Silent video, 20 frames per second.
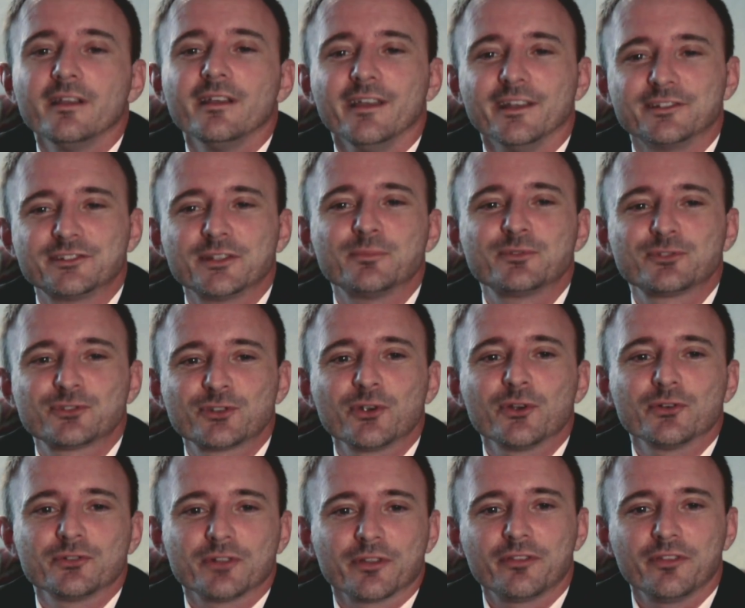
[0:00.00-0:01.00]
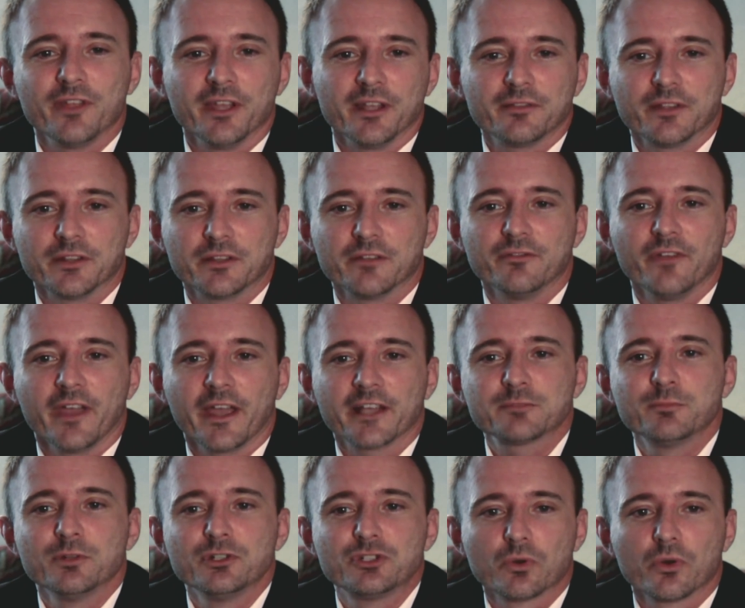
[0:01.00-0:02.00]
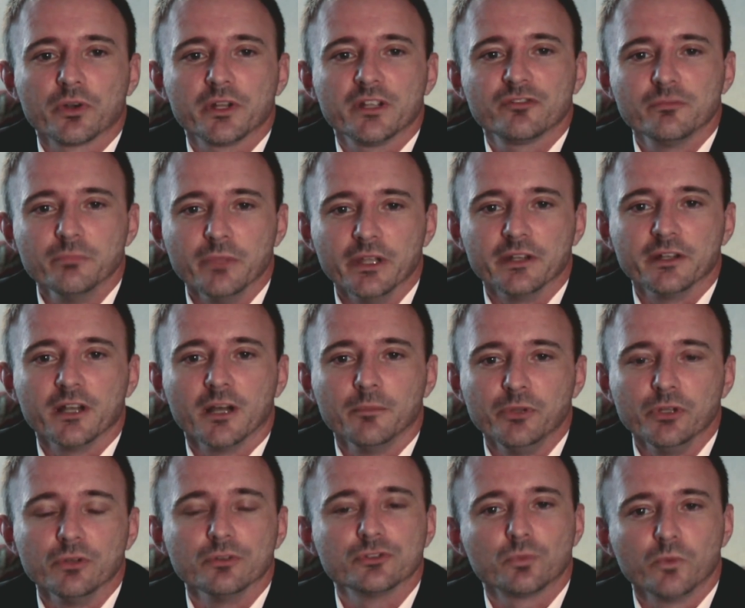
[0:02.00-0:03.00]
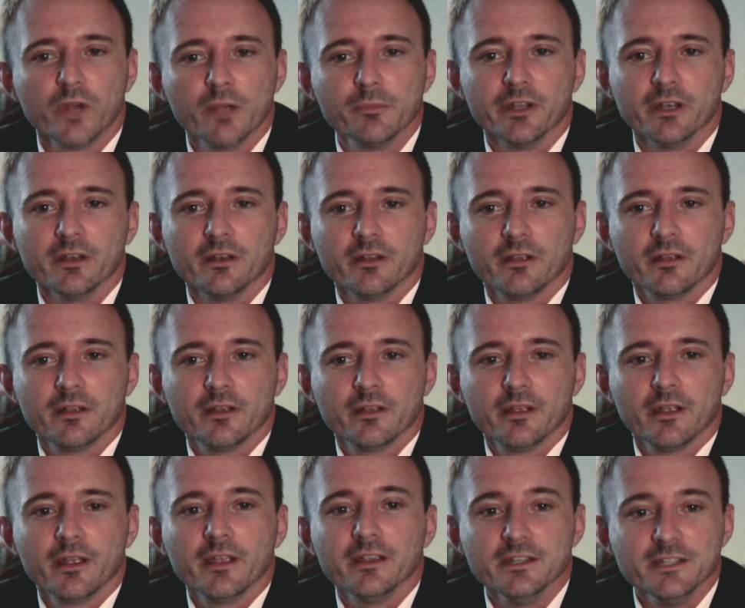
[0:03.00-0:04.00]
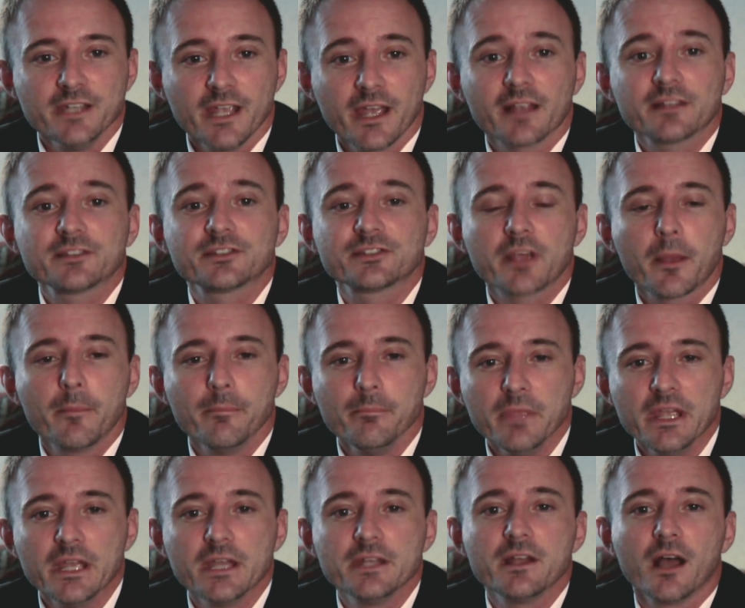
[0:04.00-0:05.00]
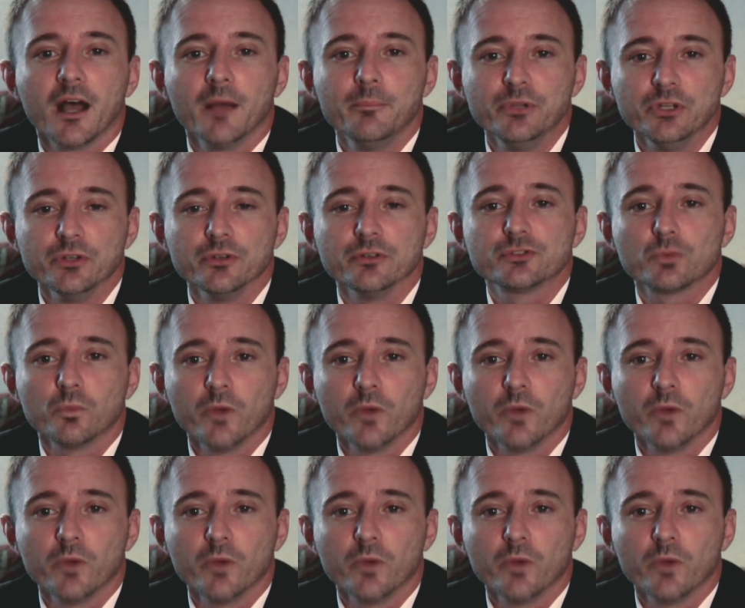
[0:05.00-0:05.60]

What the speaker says: It's absurd to think that the vast majority of men abuse women. Yes, men abuse